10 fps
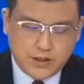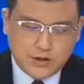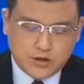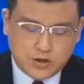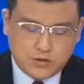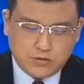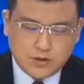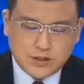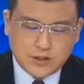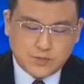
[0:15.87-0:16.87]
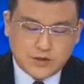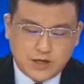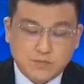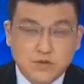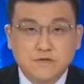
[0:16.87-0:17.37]
to
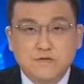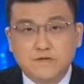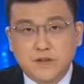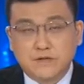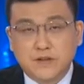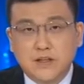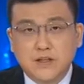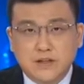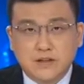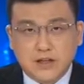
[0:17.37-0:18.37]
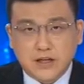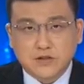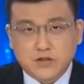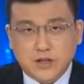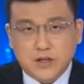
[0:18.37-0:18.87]
September the 5th
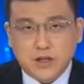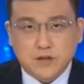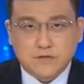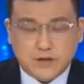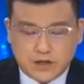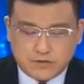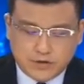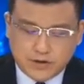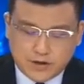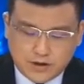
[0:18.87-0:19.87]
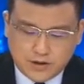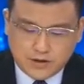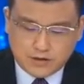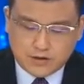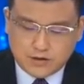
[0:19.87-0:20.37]
next year if everything
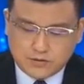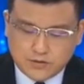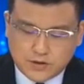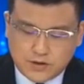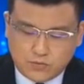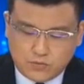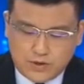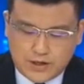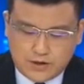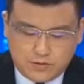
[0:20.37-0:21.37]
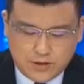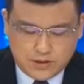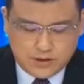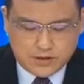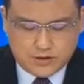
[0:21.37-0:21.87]
goes well.
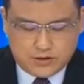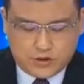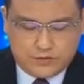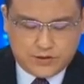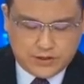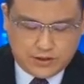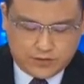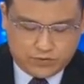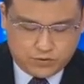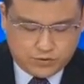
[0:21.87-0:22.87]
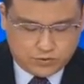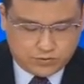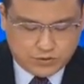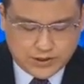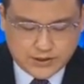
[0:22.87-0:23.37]
The chief executive also
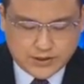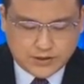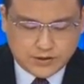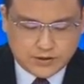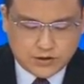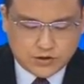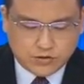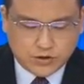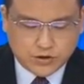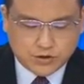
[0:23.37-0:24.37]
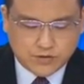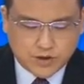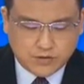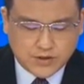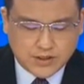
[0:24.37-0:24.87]
addressed the situation of
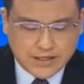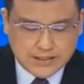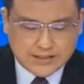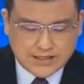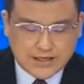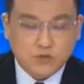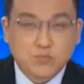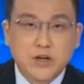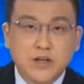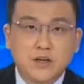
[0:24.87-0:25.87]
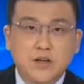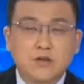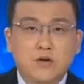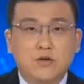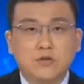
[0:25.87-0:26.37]
COVID-19 outbreak in
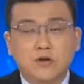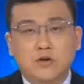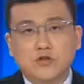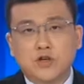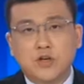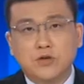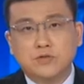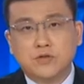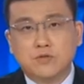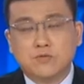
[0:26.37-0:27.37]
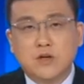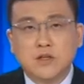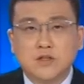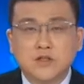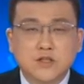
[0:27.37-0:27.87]
Hong Kong. She used the
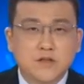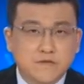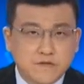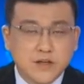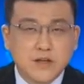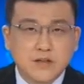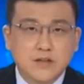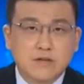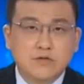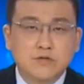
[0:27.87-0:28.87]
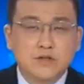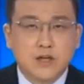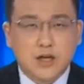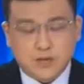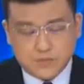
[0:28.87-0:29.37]
word severe several
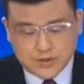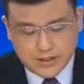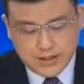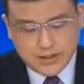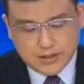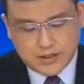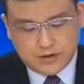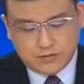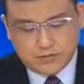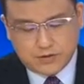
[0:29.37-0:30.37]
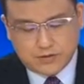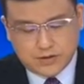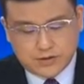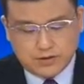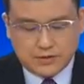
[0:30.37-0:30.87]
times, so you can
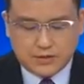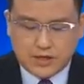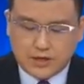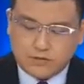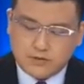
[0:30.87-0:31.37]
tell